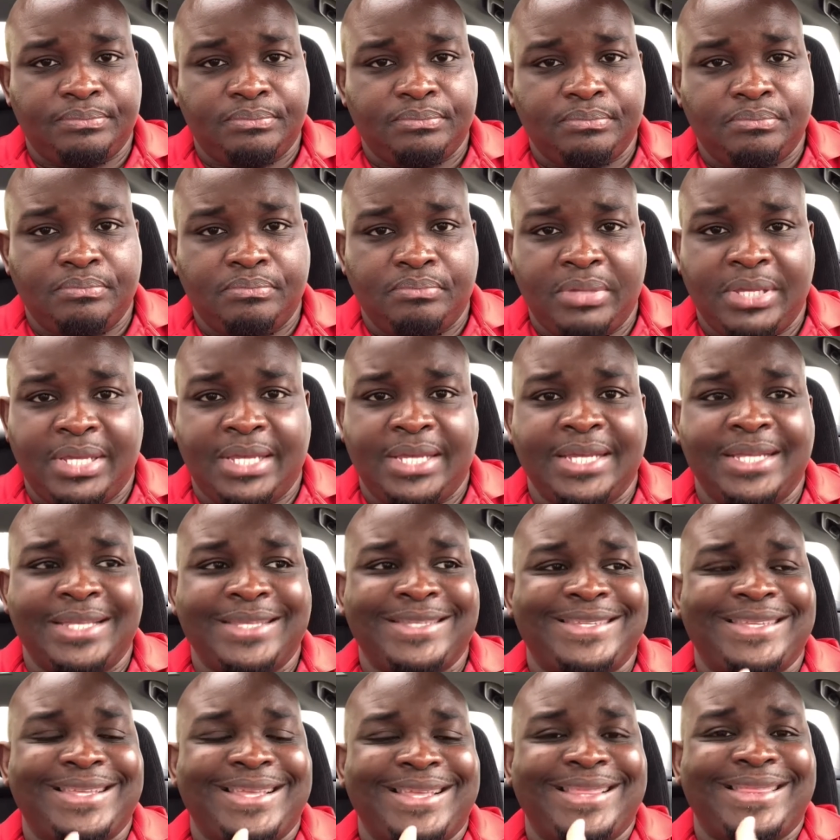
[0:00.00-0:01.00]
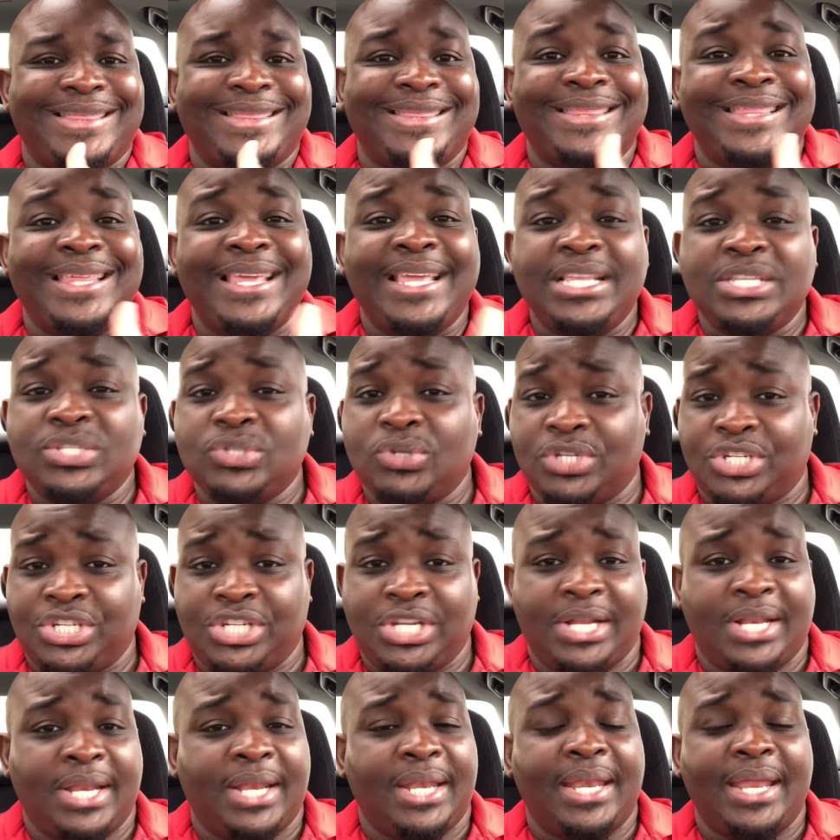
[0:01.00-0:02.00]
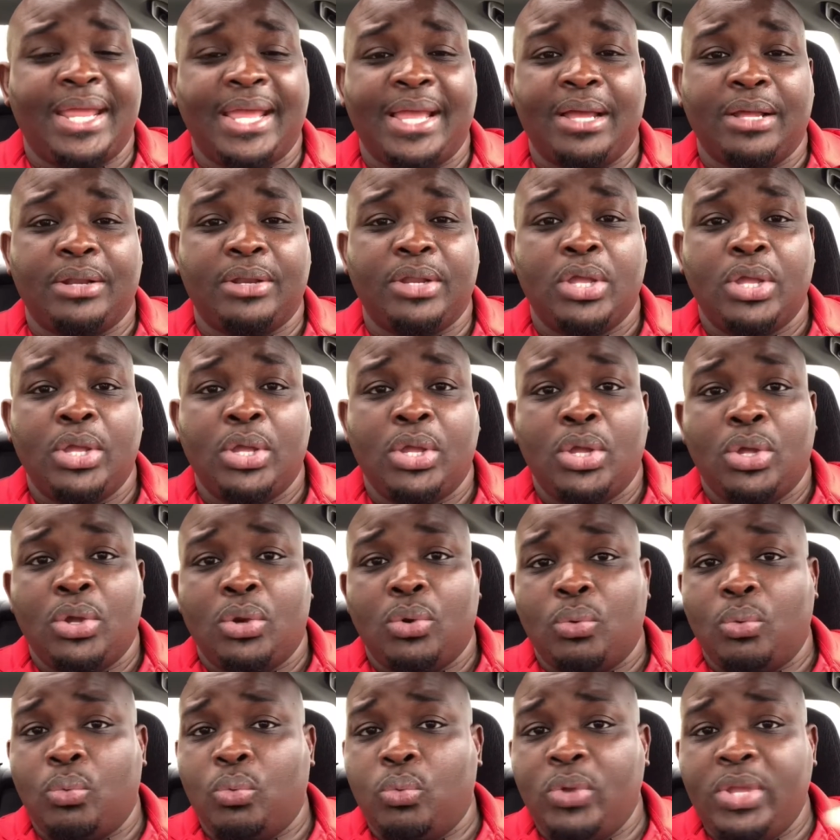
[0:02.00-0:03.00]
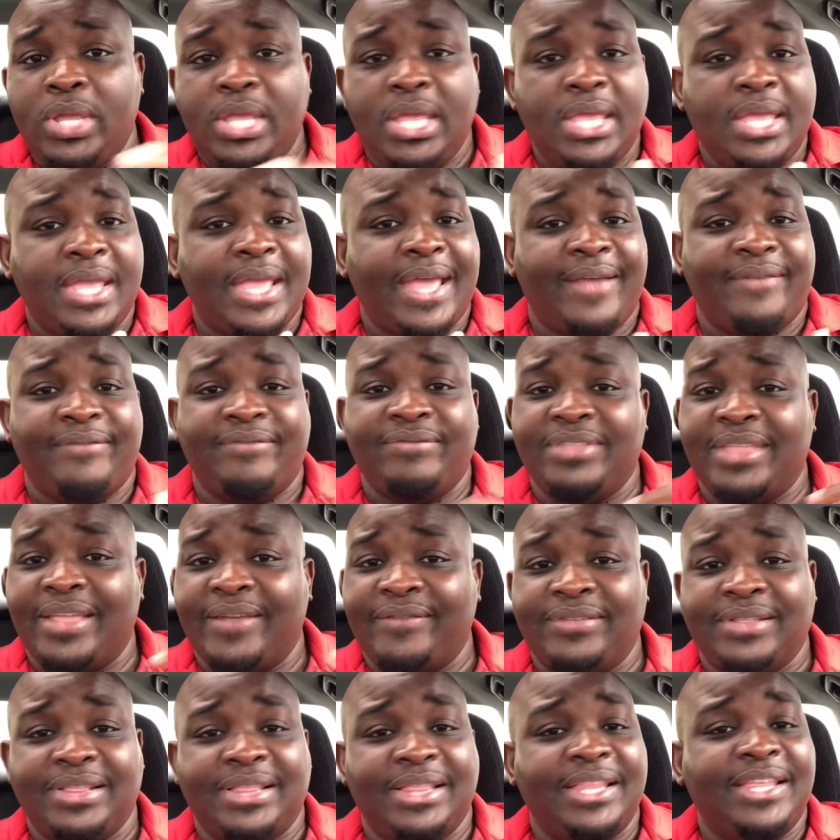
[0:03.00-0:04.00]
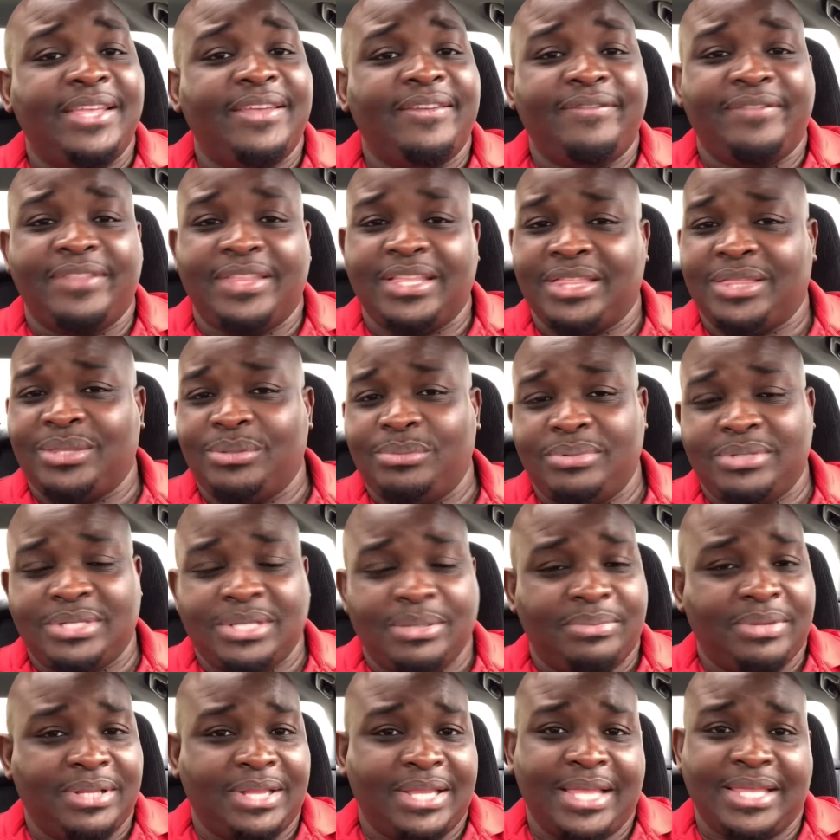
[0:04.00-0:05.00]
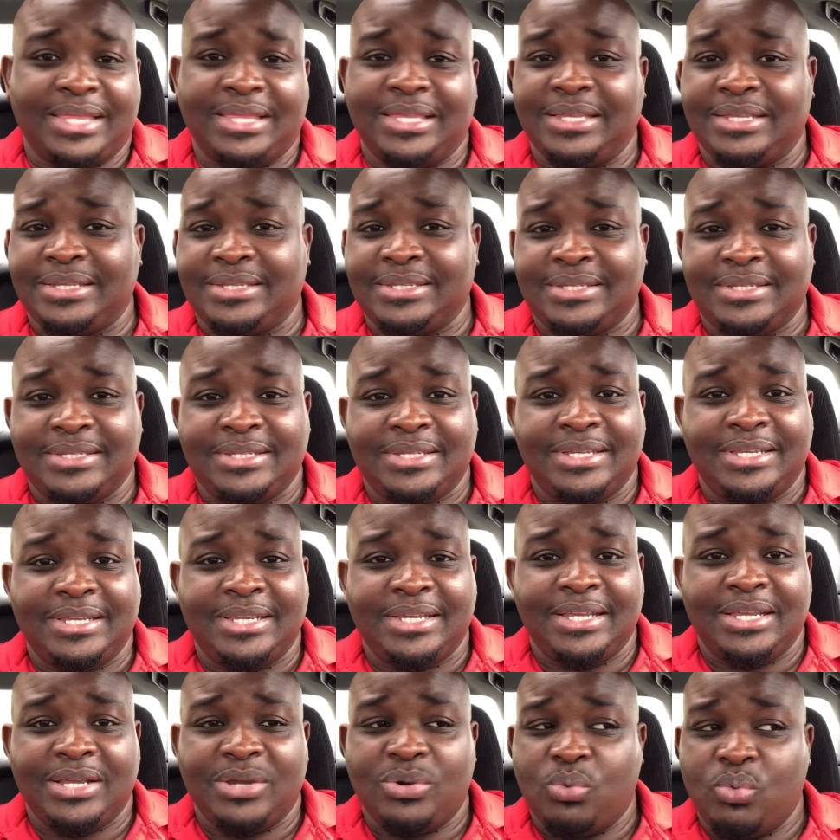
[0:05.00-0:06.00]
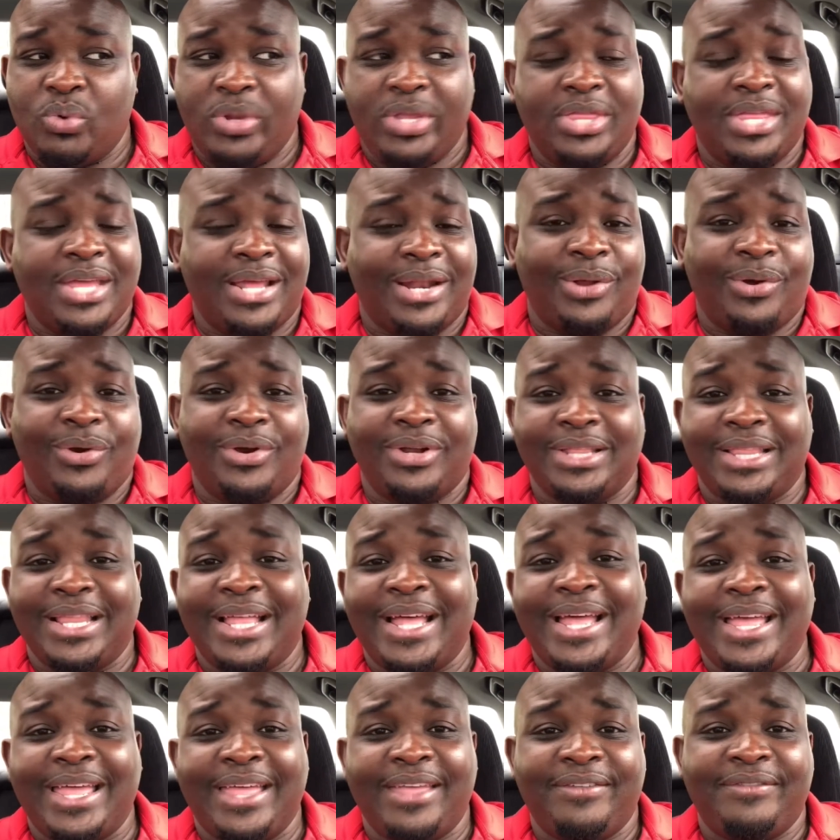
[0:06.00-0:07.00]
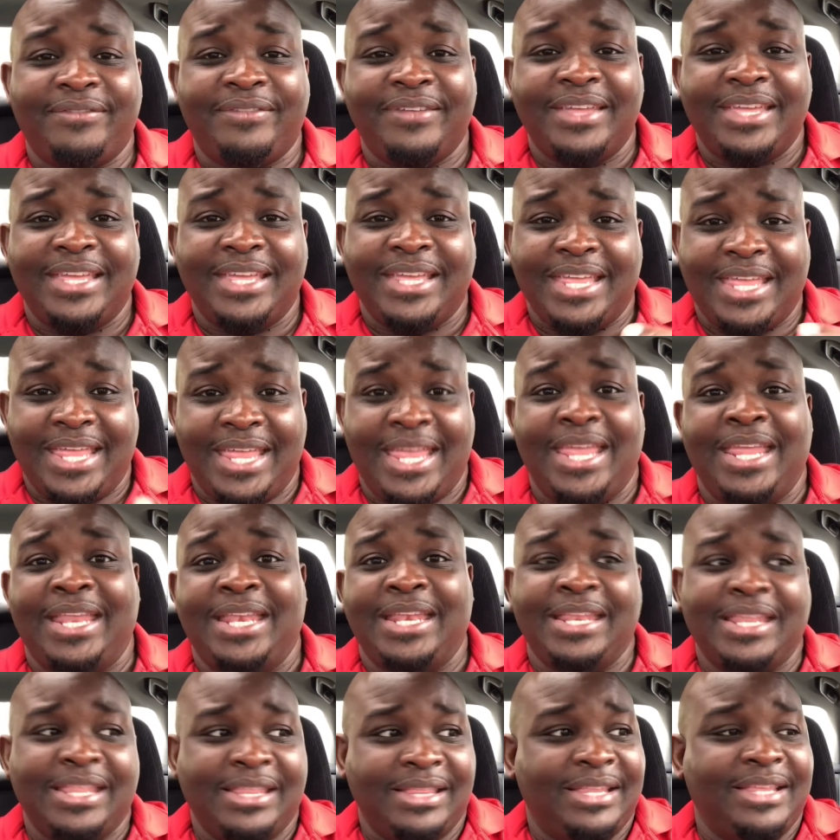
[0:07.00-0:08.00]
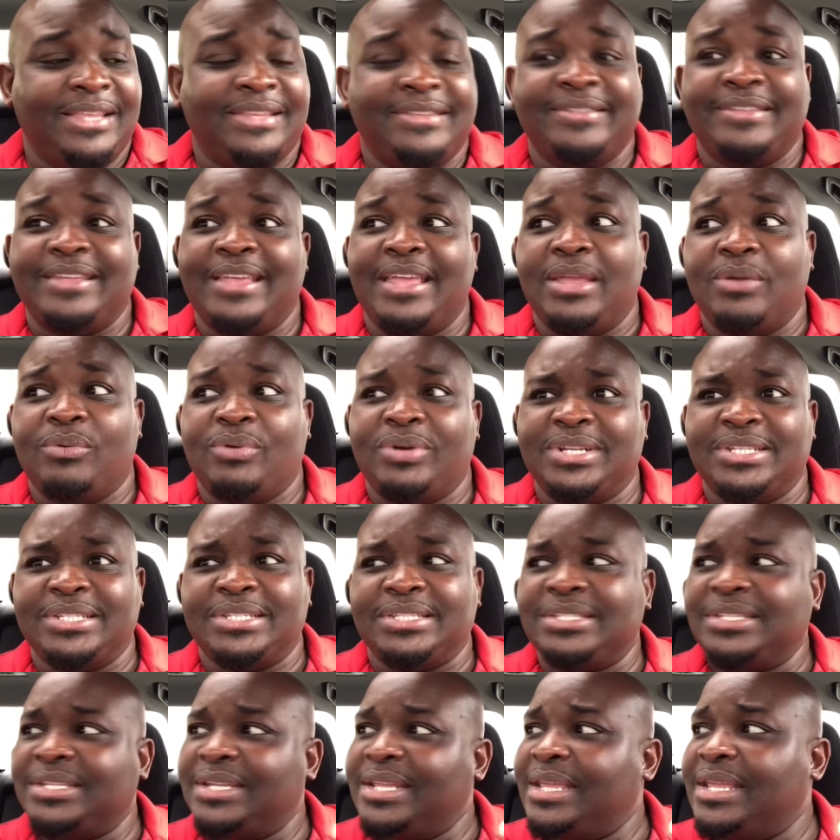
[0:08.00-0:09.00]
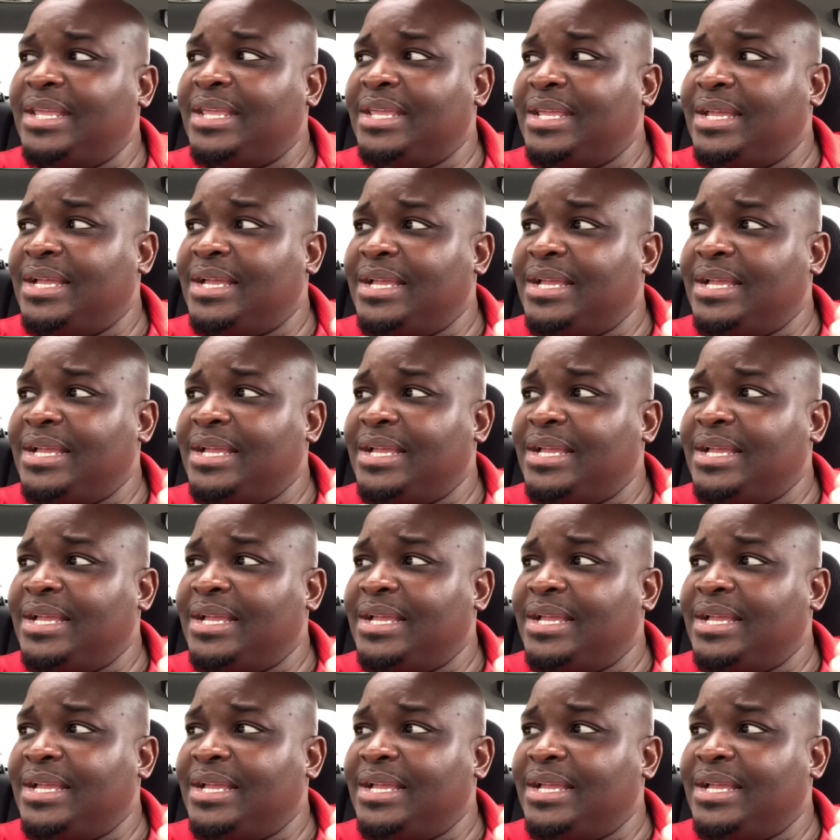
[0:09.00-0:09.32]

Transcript: because things are shutting down. We have never lived through something like this. We that are alive in this day, what is it today?